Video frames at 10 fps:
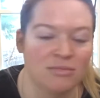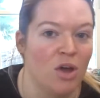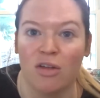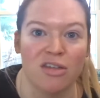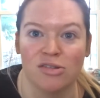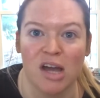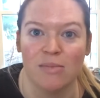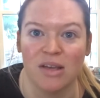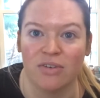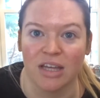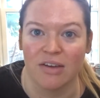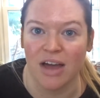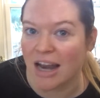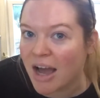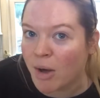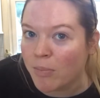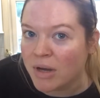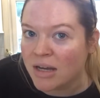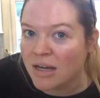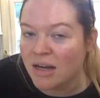All the other times I feel like I've had
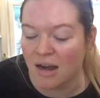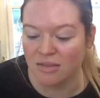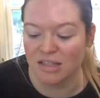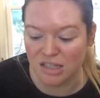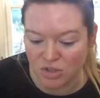help, unless I